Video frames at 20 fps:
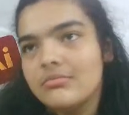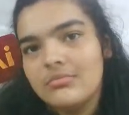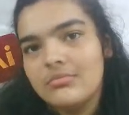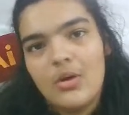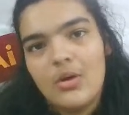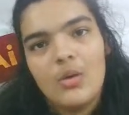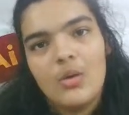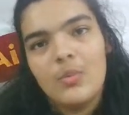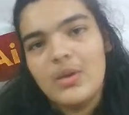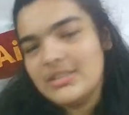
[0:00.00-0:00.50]

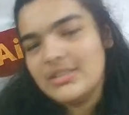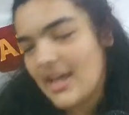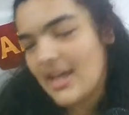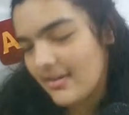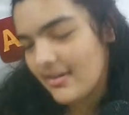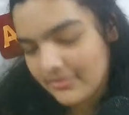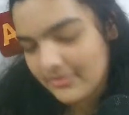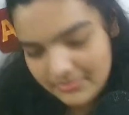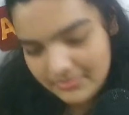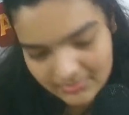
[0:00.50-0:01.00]
always
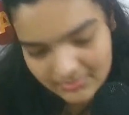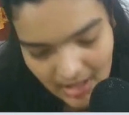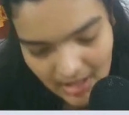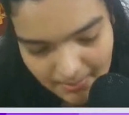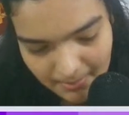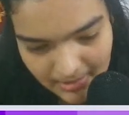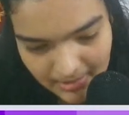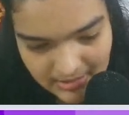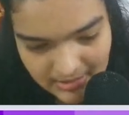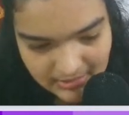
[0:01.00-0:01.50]
have the
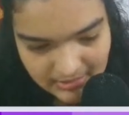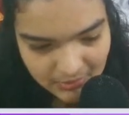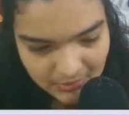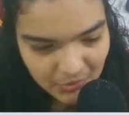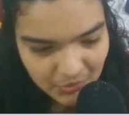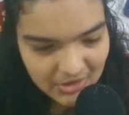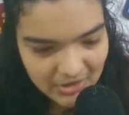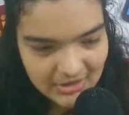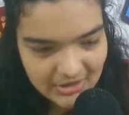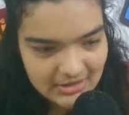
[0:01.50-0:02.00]
humblest,
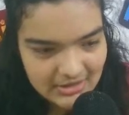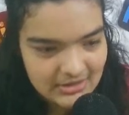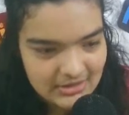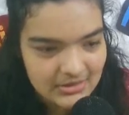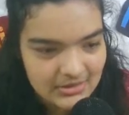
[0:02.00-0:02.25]
weirdest,